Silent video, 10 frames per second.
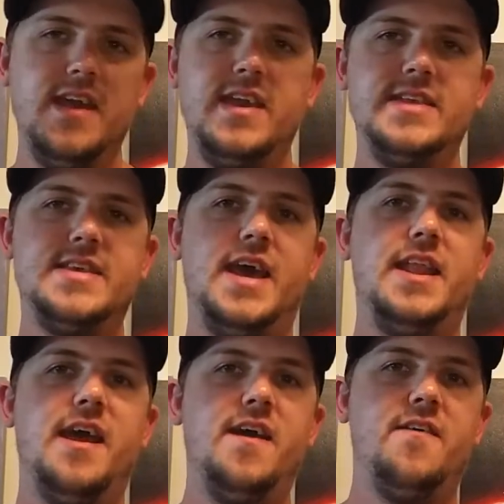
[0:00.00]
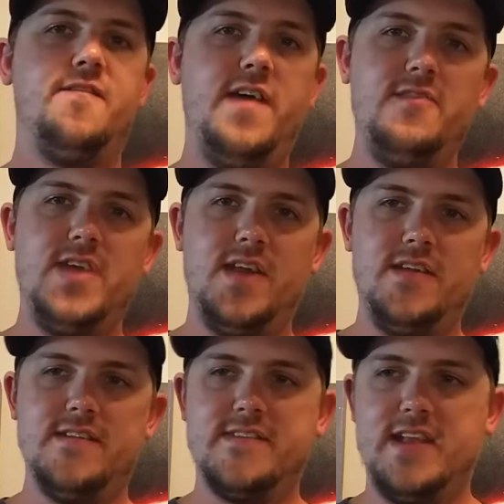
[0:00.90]
He said,
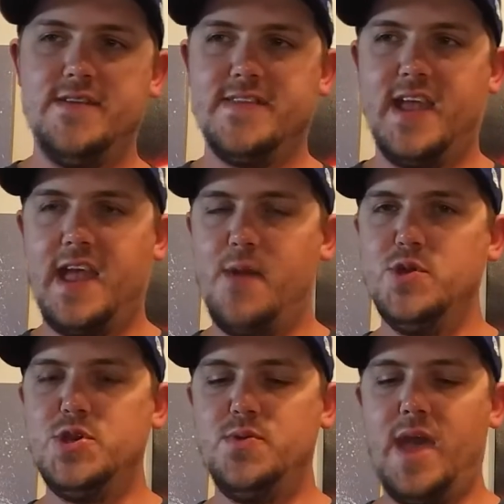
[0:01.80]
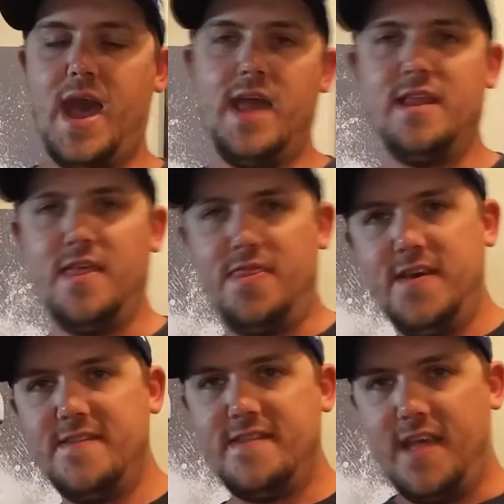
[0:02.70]
$5. And I was like, would you add
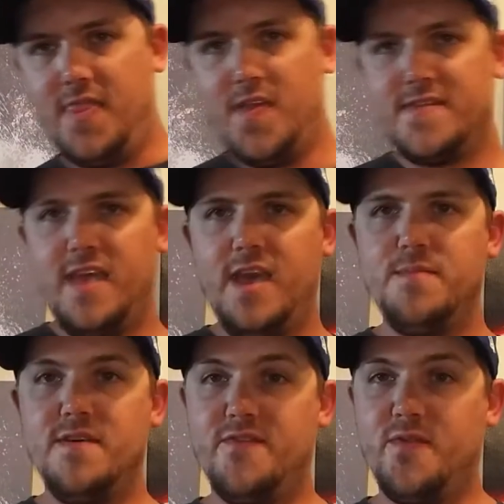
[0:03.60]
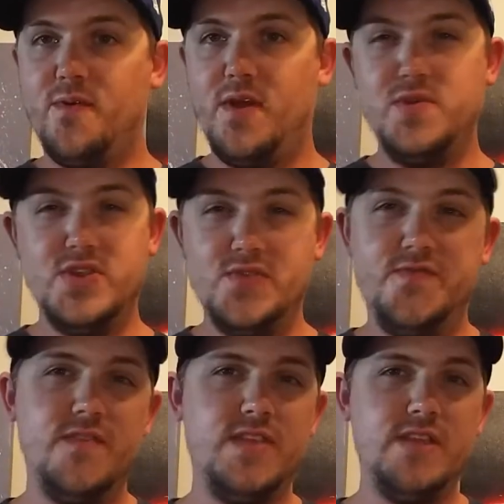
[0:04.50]
this and this game and you do
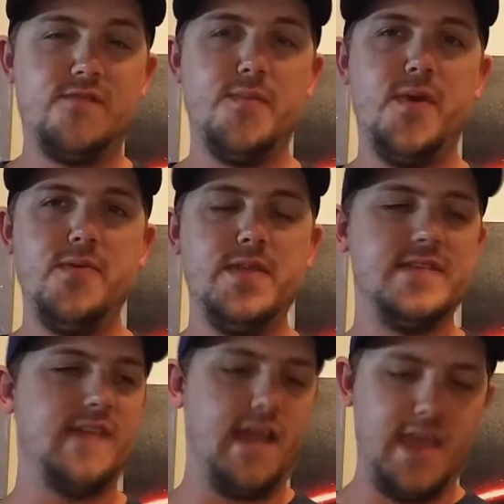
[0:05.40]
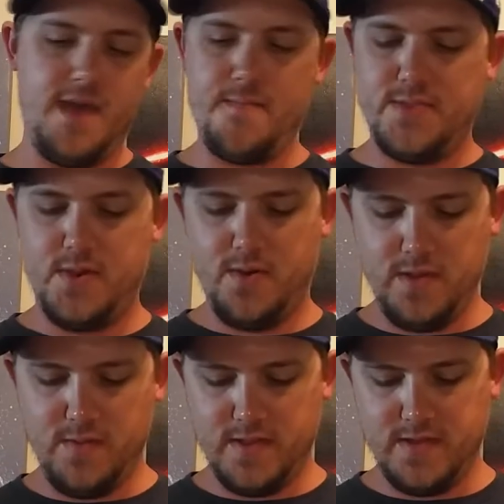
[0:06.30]
15 for both? And he was like, yep,
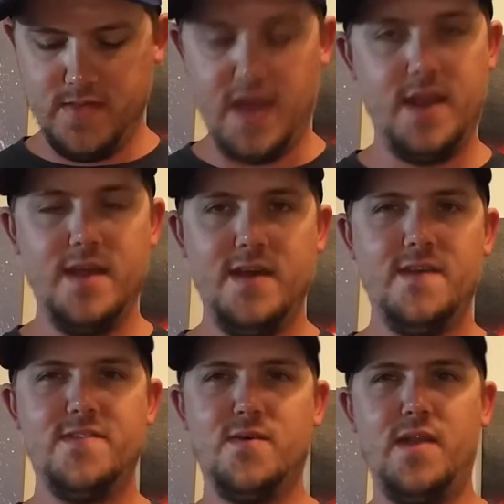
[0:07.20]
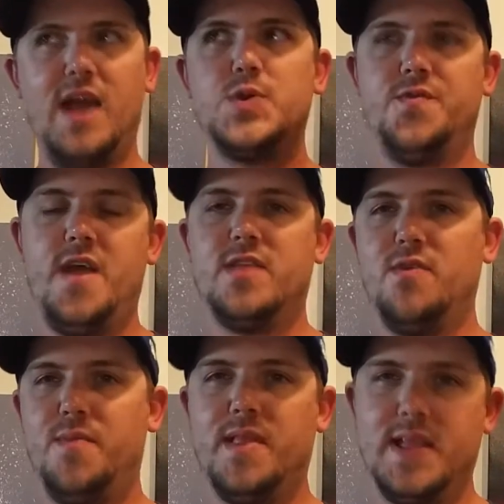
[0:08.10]
totally will do that. So in actual fact, I
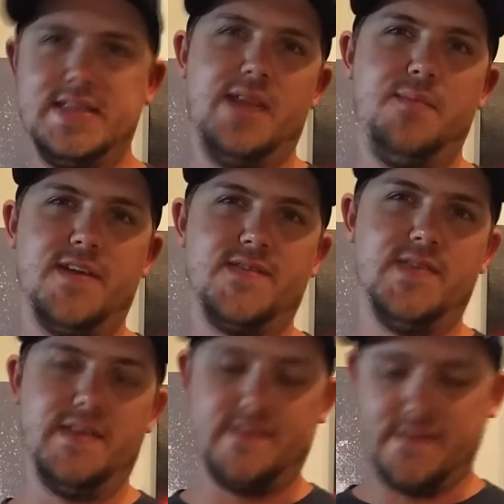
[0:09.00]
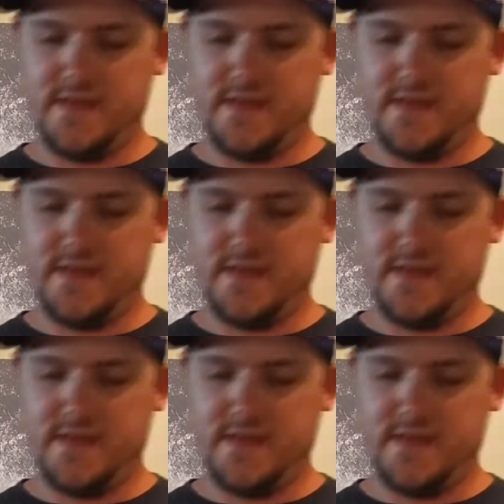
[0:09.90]
only paid like $10 for this.